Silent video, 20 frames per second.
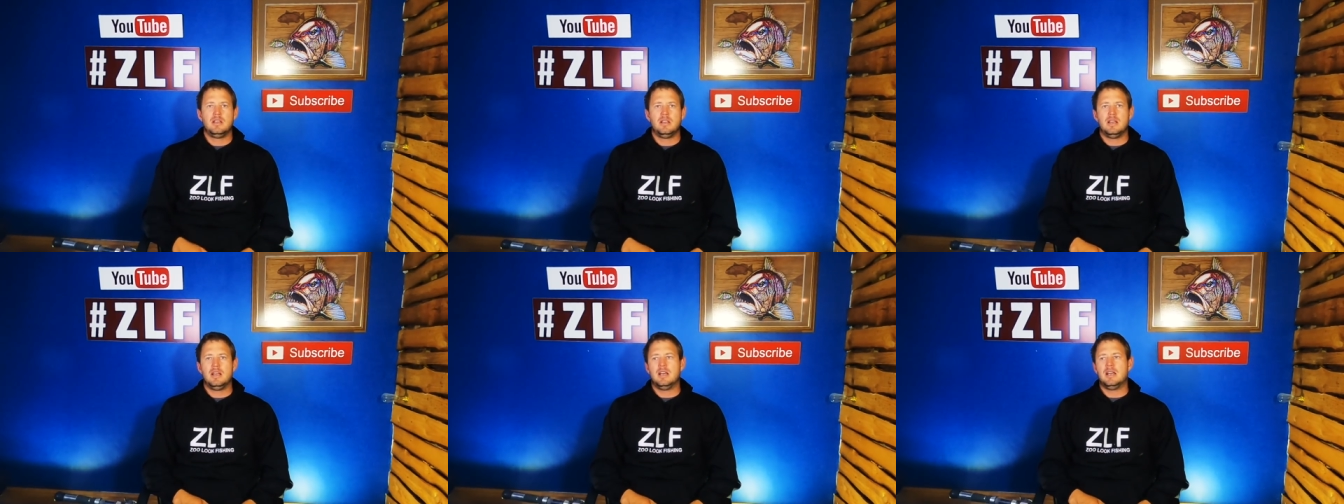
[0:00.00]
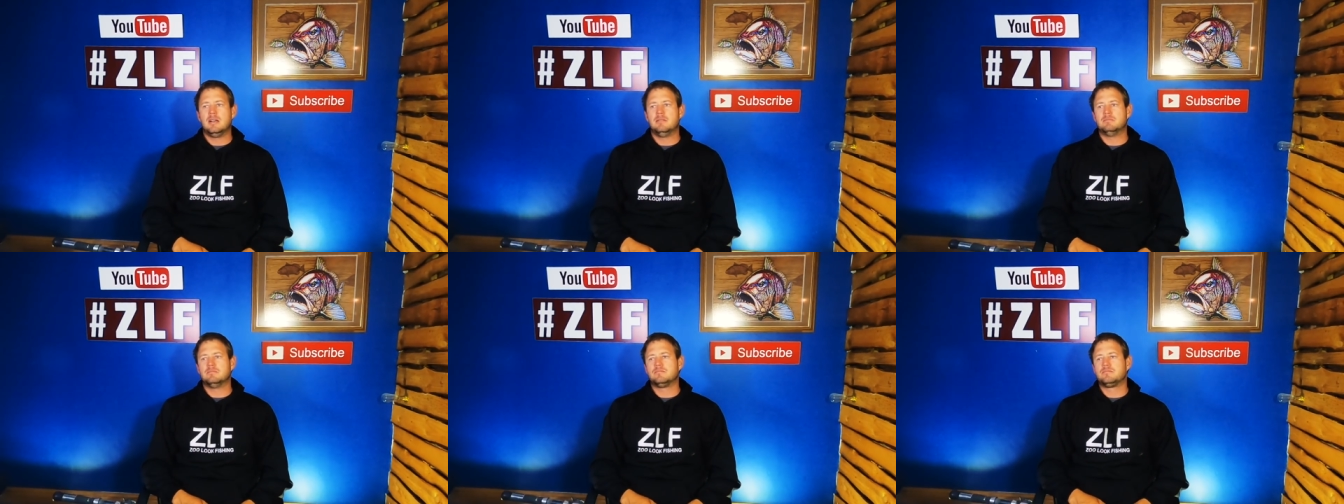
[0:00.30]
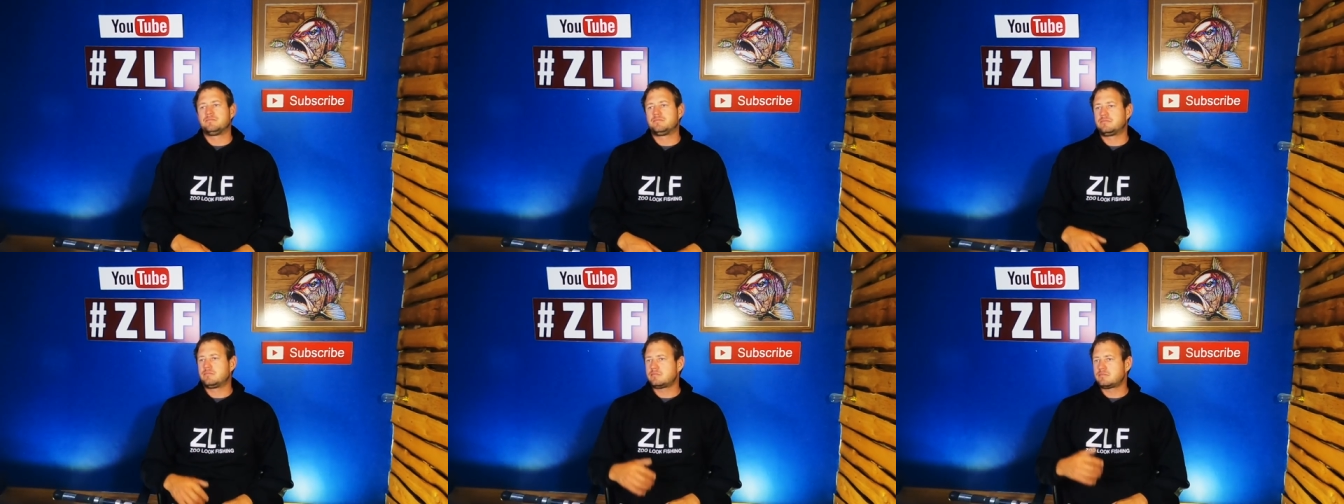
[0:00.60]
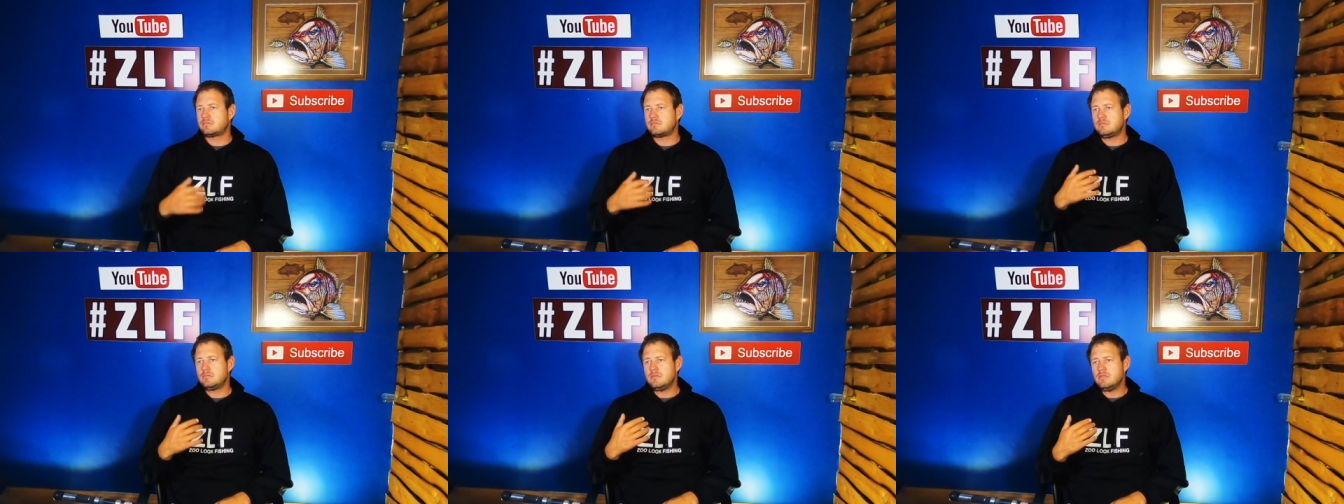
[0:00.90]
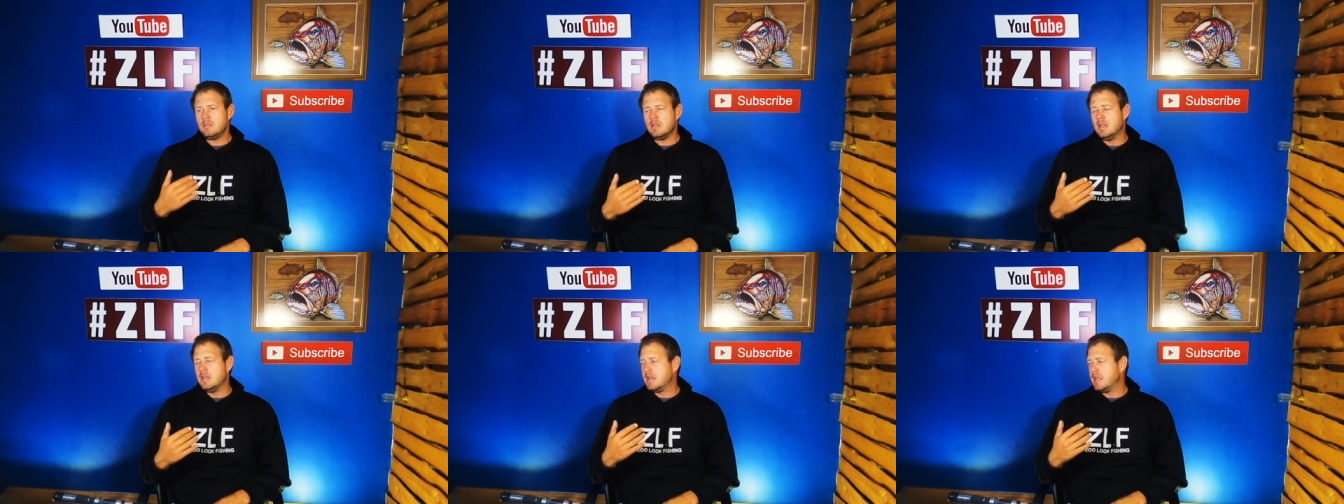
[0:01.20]
Um,
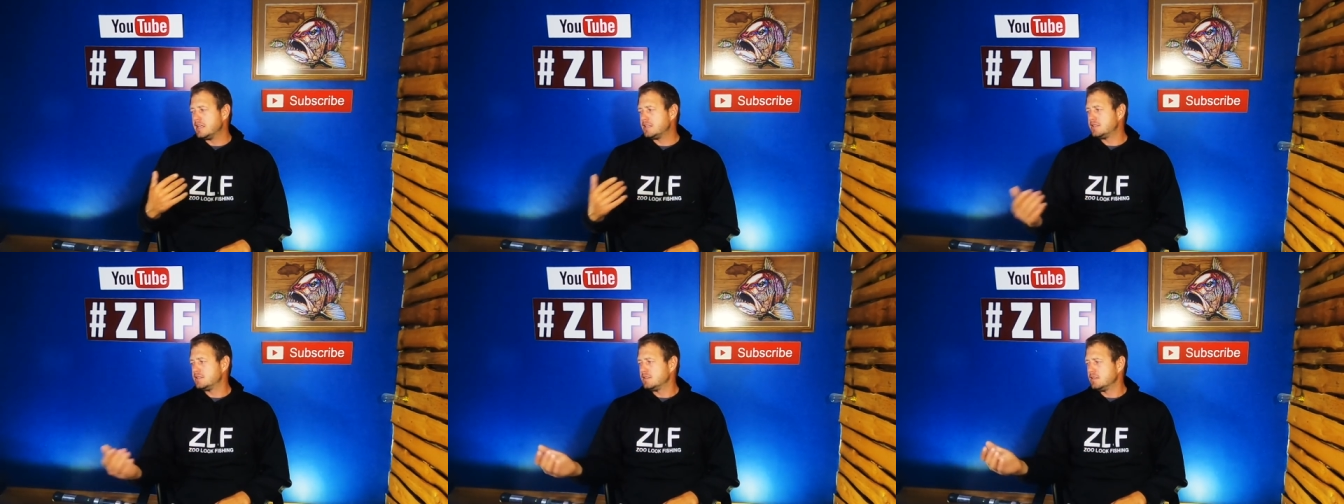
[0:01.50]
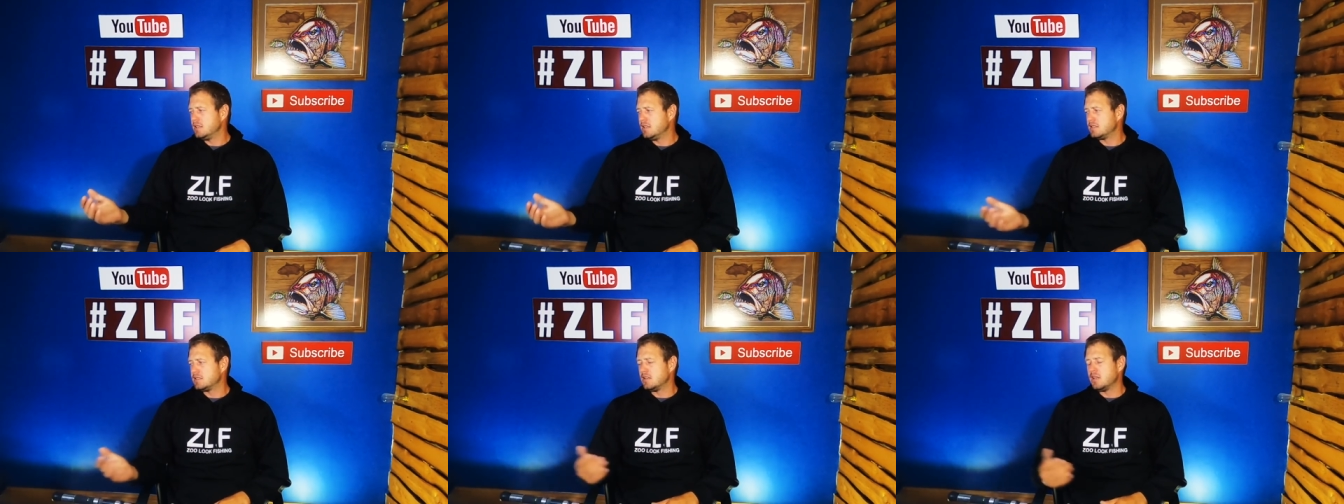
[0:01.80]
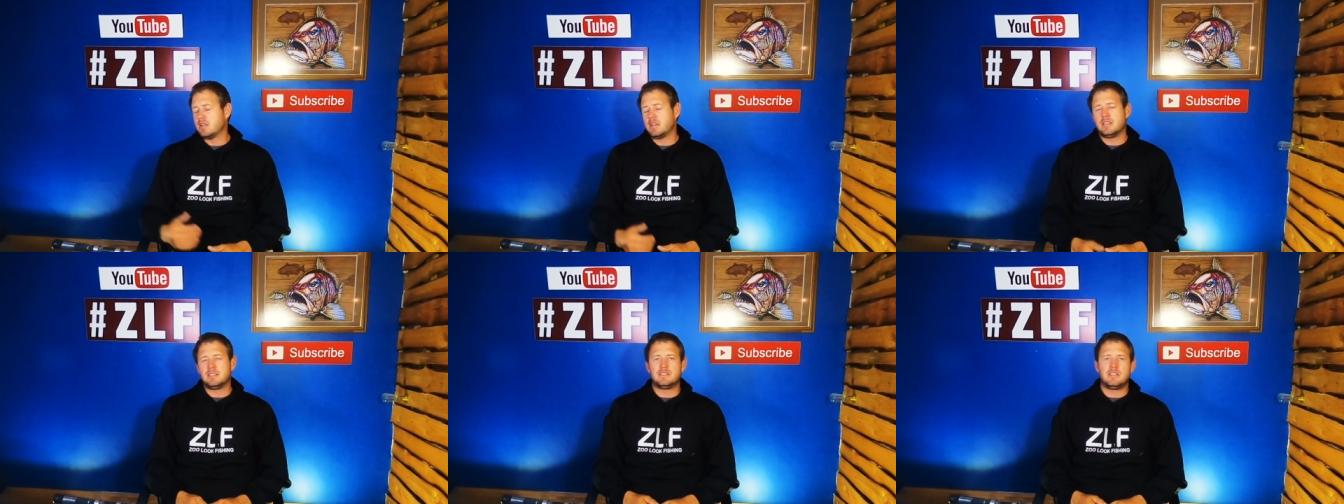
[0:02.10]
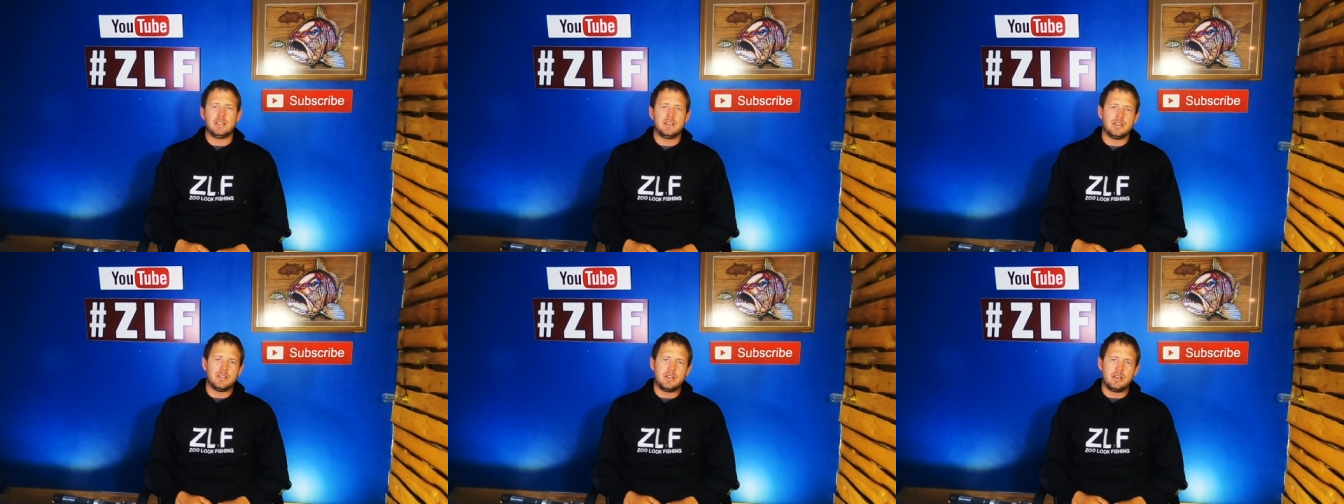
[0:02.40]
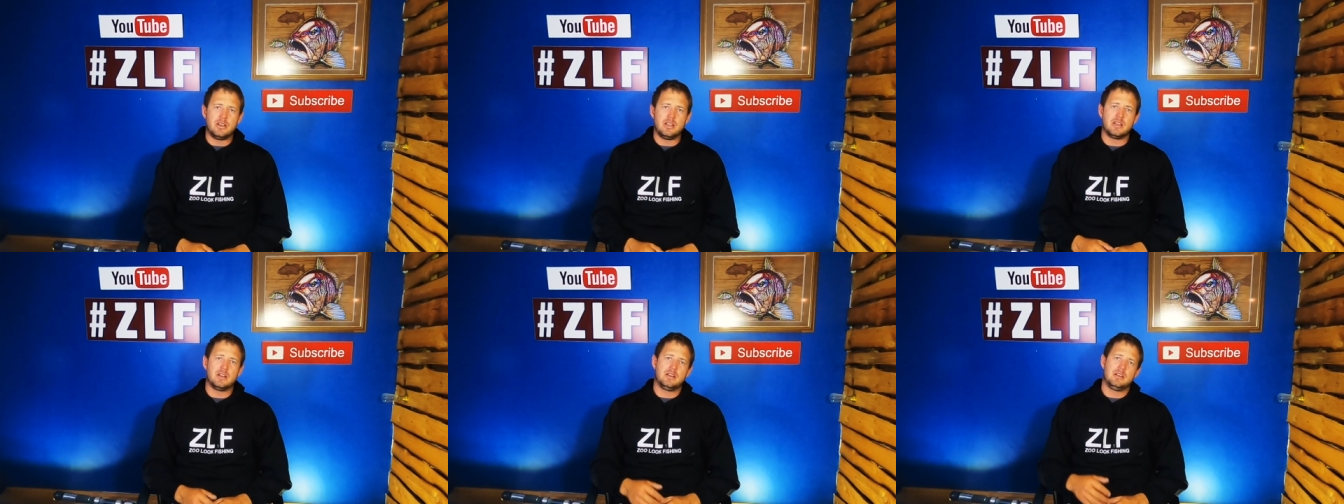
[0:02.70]
and that's that's like I said
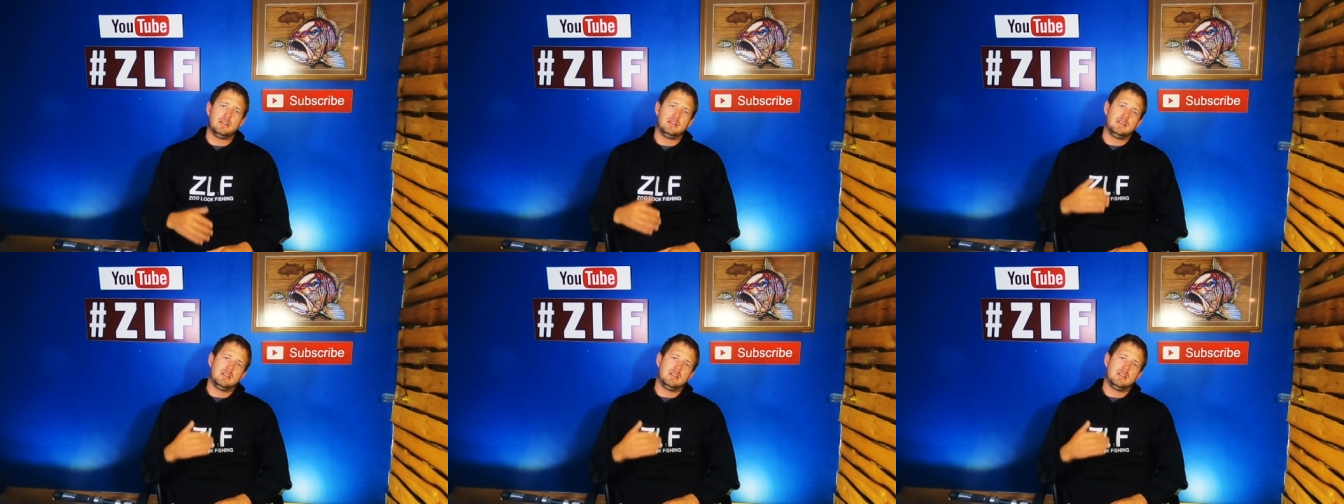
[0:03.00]
earlier.